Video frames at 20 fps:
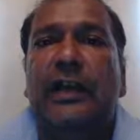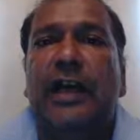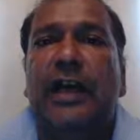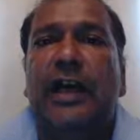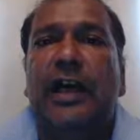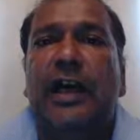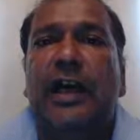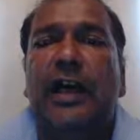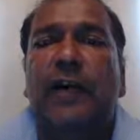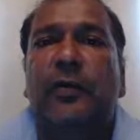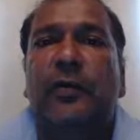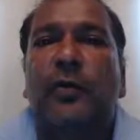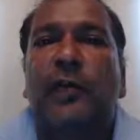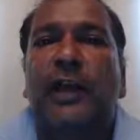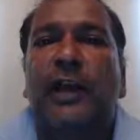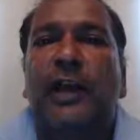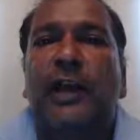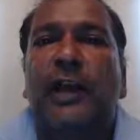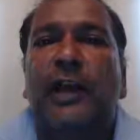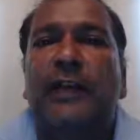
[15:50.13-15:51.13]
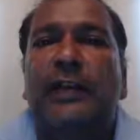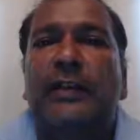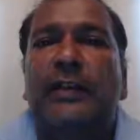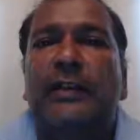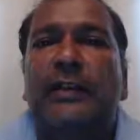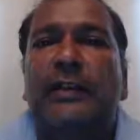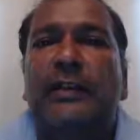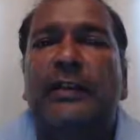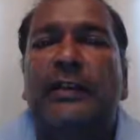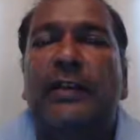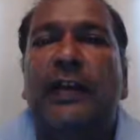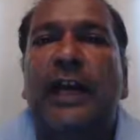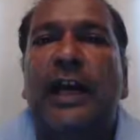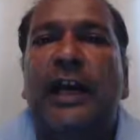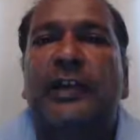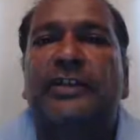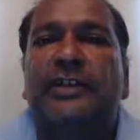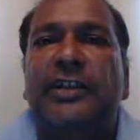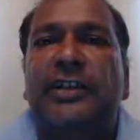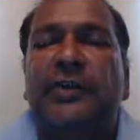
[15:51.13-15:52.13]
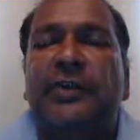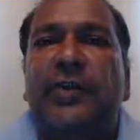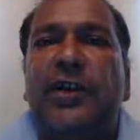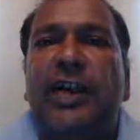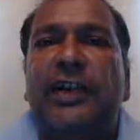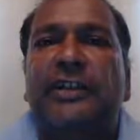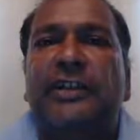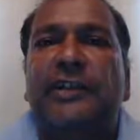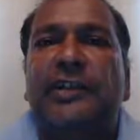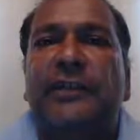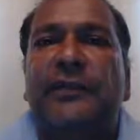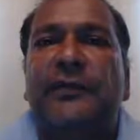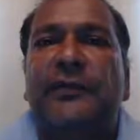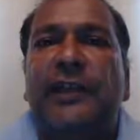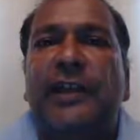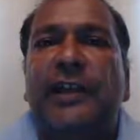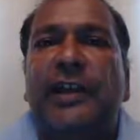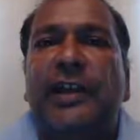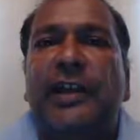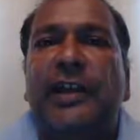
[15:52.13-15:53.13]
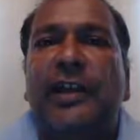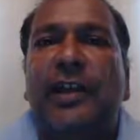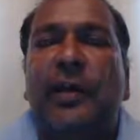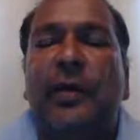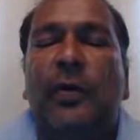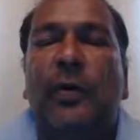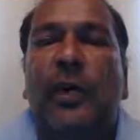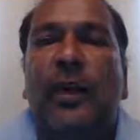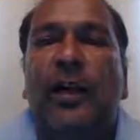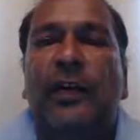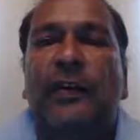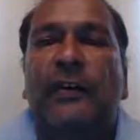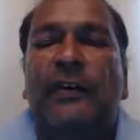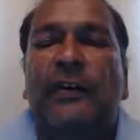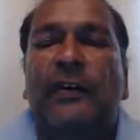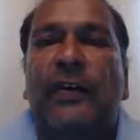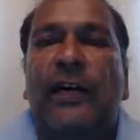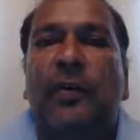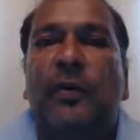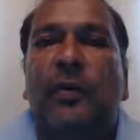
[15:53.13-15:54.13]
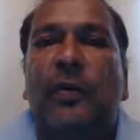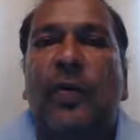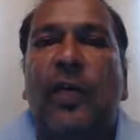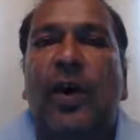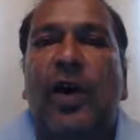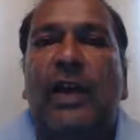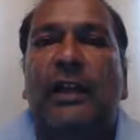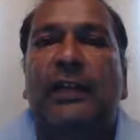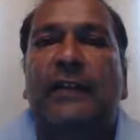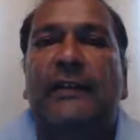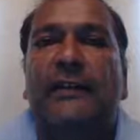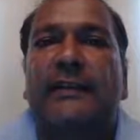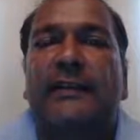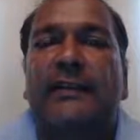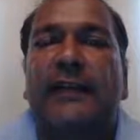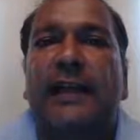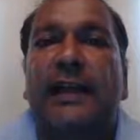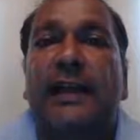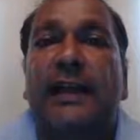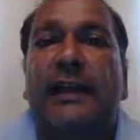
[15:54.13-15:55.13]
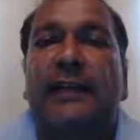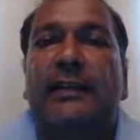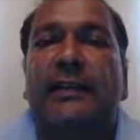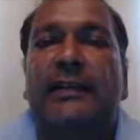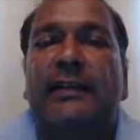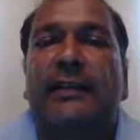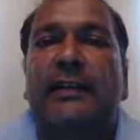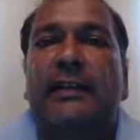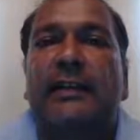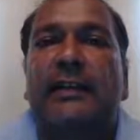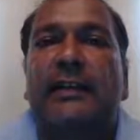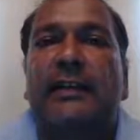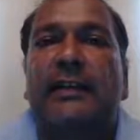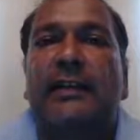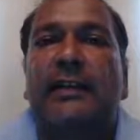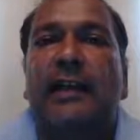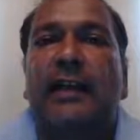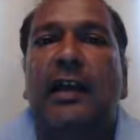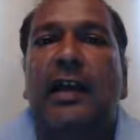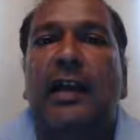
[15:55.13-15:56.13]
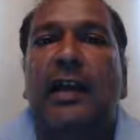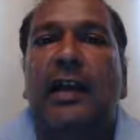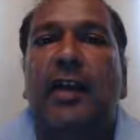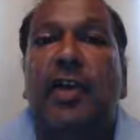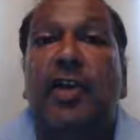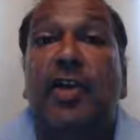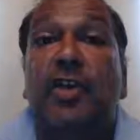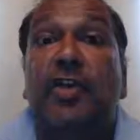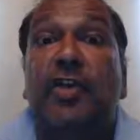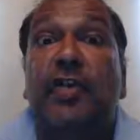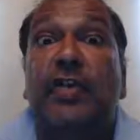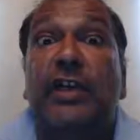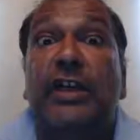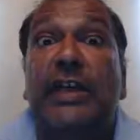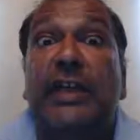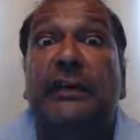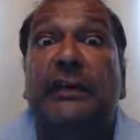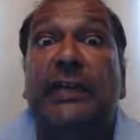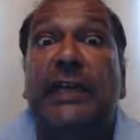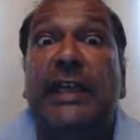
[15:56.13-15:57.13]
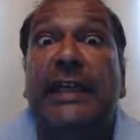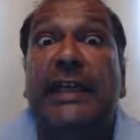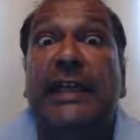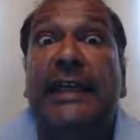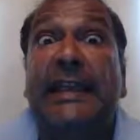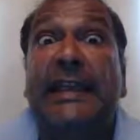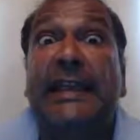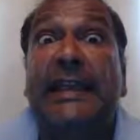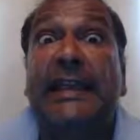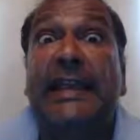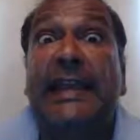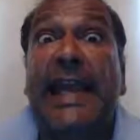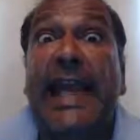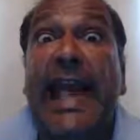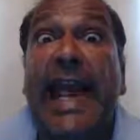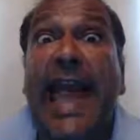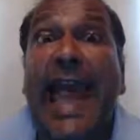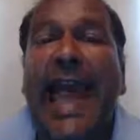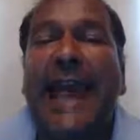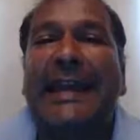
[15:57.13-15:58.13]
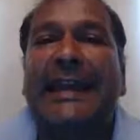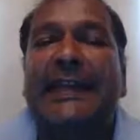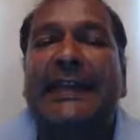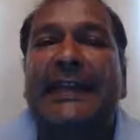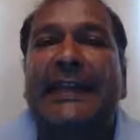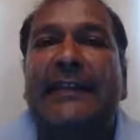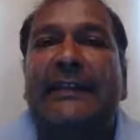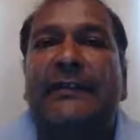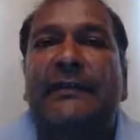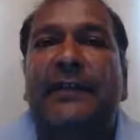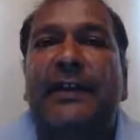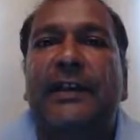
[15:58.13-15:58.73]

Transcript: I read, or actually watched a video where someone said, you can be in the active